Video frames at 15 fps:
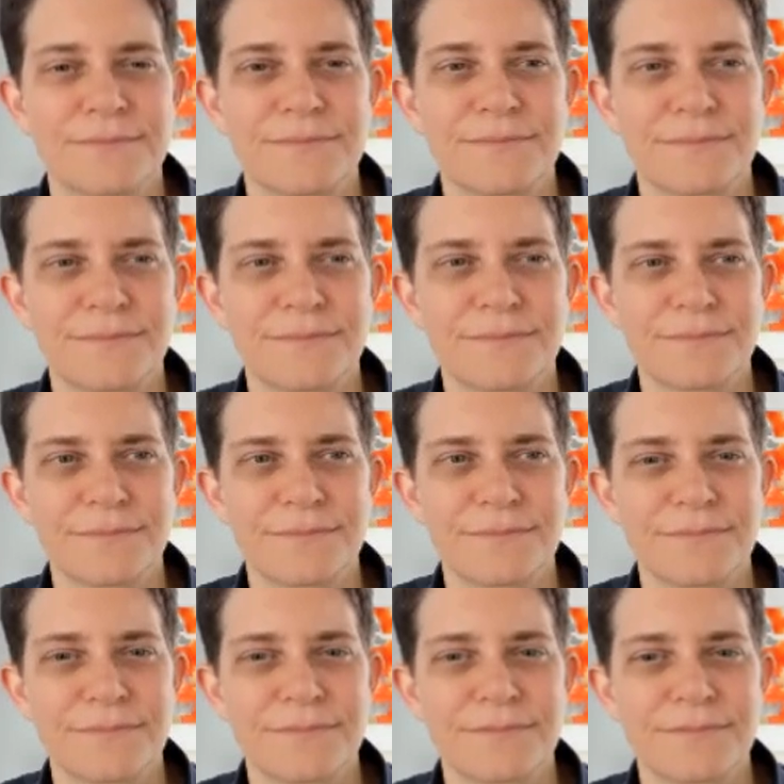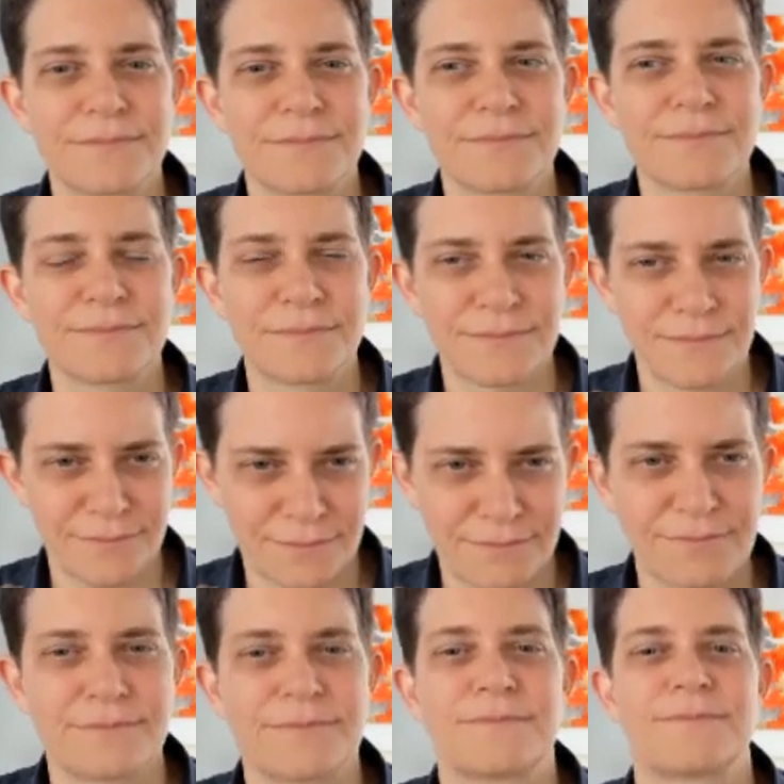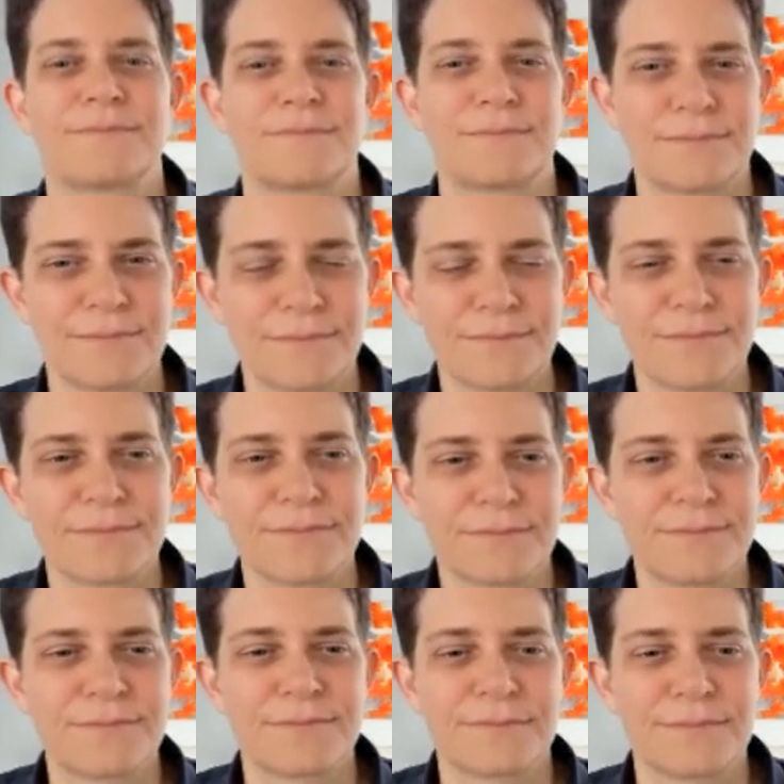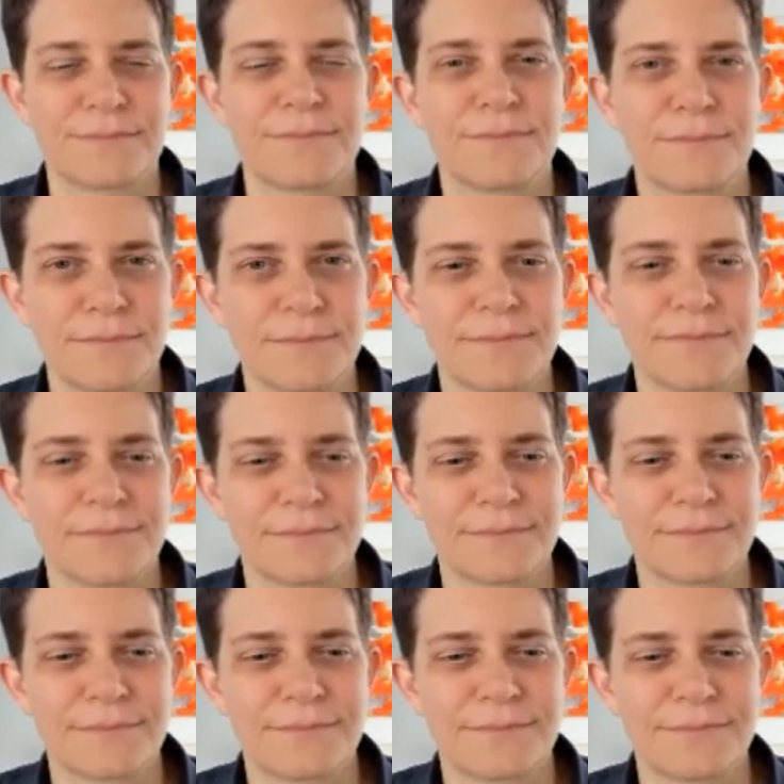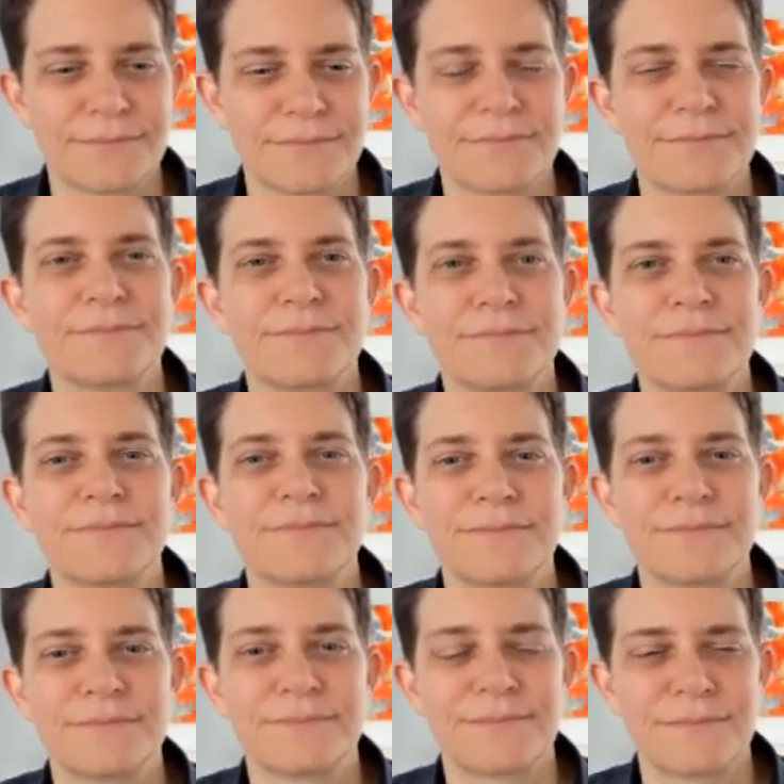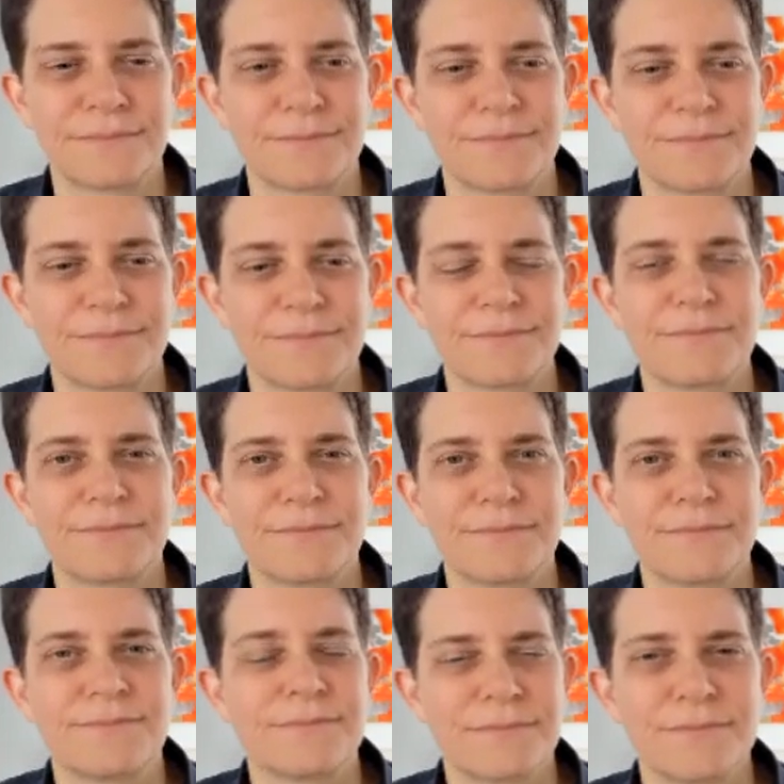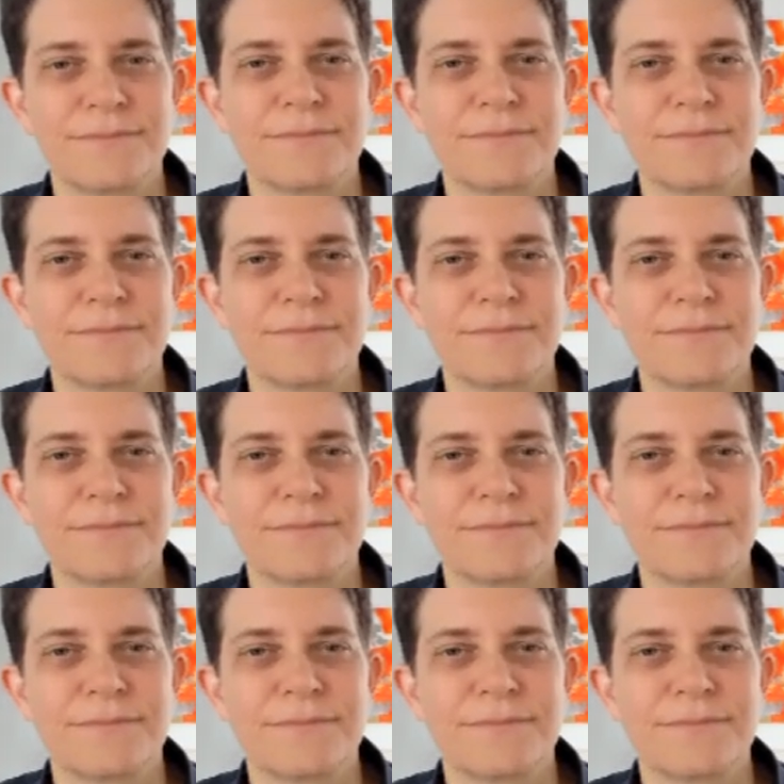[no speech]